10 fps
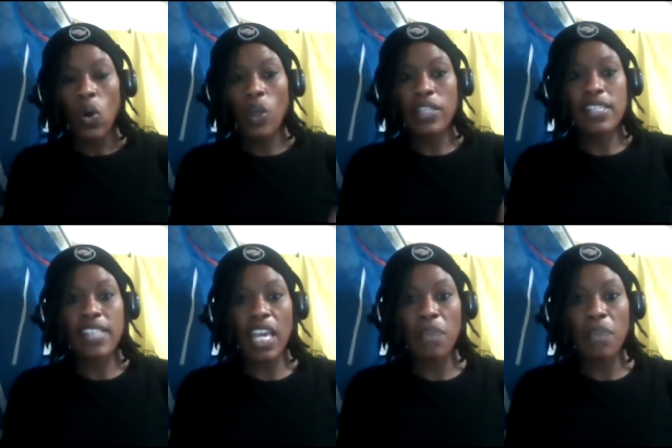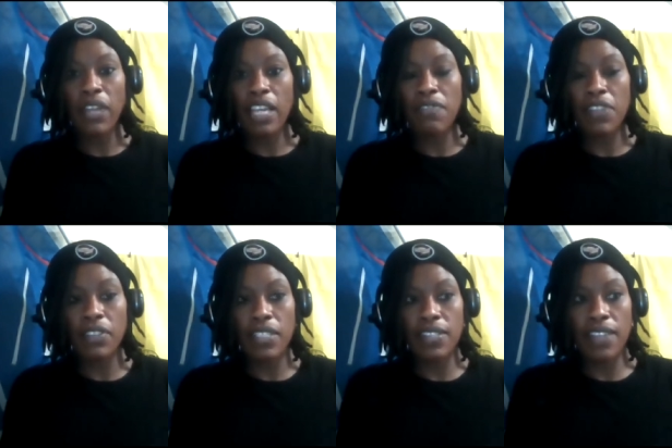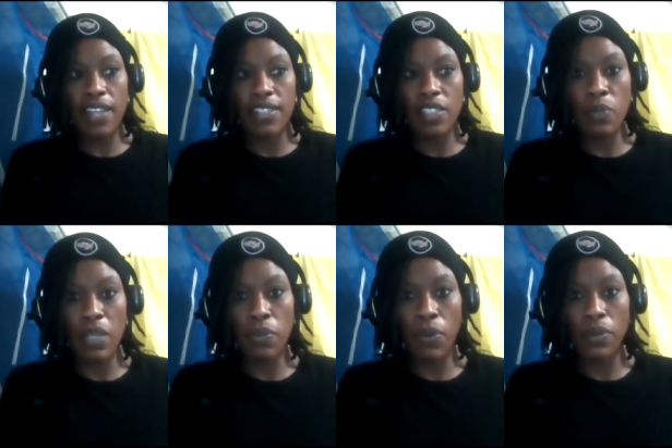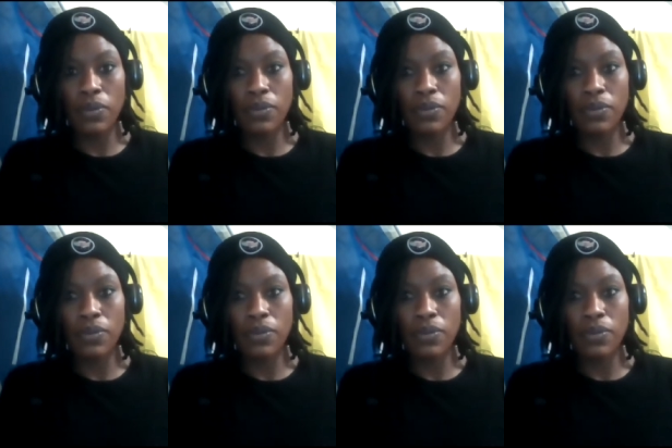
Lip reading: on the same playing field as these people.